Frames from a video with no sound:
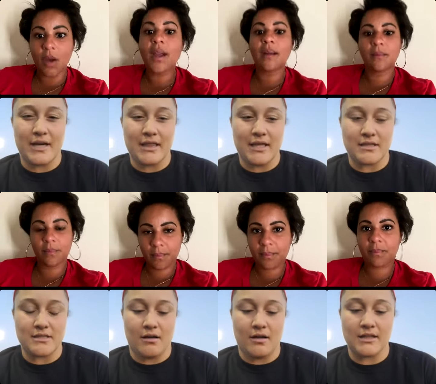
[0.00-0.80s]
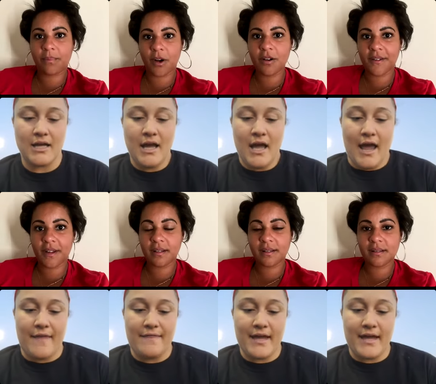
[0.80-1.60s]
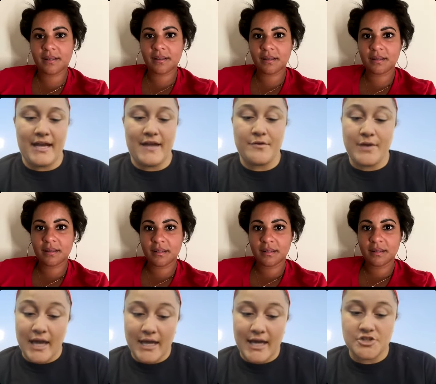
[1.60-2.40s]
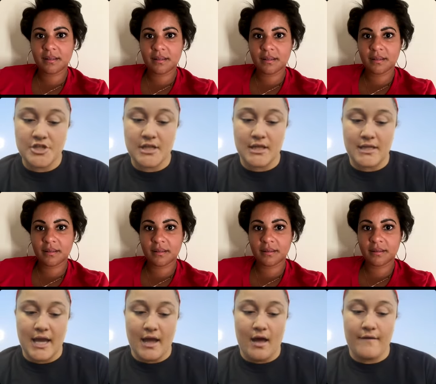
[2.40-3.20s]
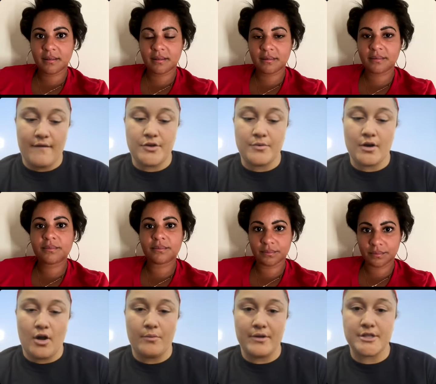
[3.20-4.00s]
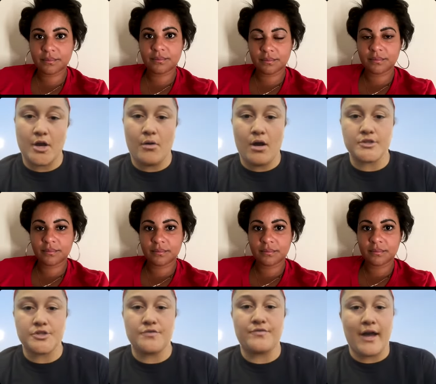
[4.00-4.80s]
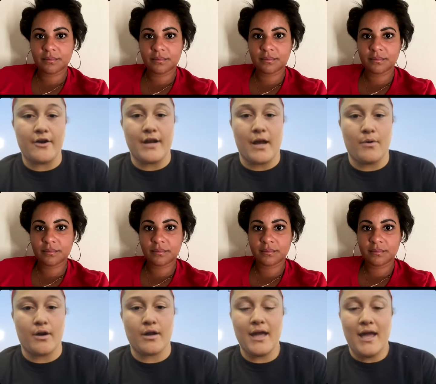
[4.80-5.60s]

Speaker 1: I think it's called. Perfect. And then if you can't catch it the day of, you can always go on to Vyre Network